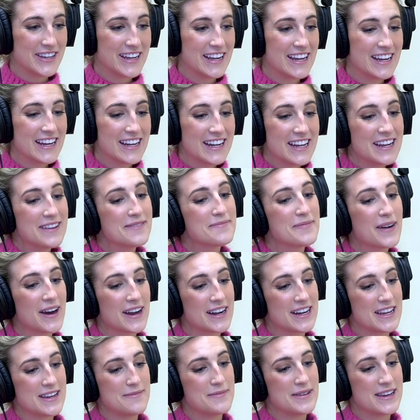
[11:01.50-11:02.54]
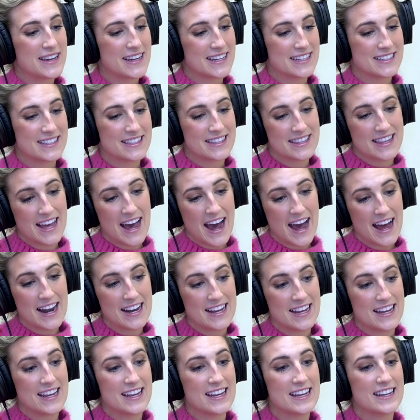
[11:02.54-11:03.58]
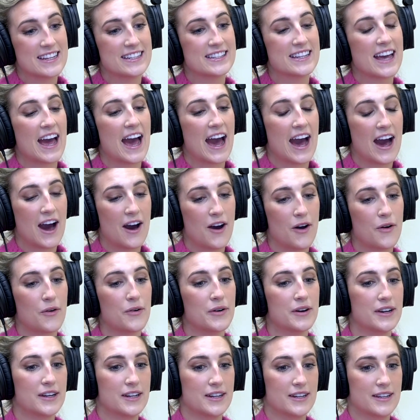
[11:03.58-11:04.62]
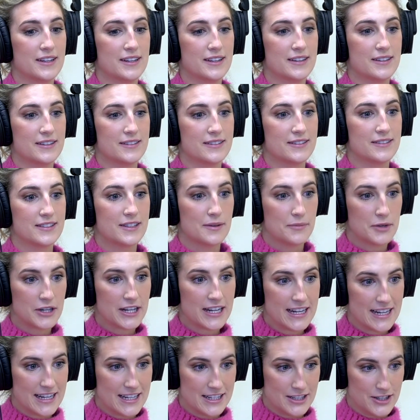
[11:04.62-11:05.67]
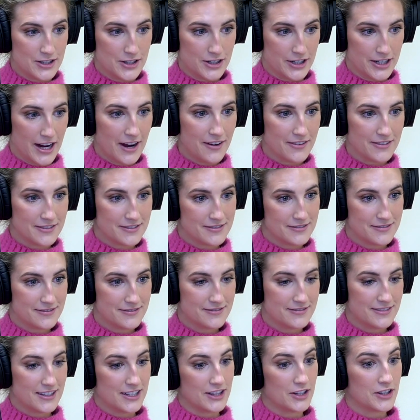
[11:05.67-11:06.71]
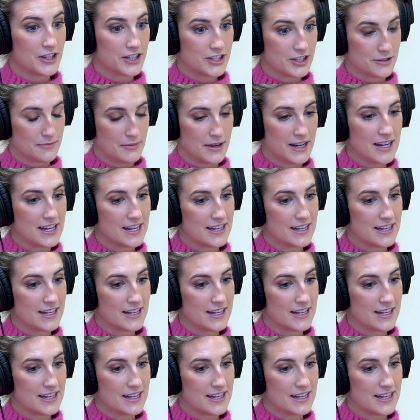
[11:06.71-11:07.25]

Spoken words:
anybody, because that is how someone can get into your account and look at your money.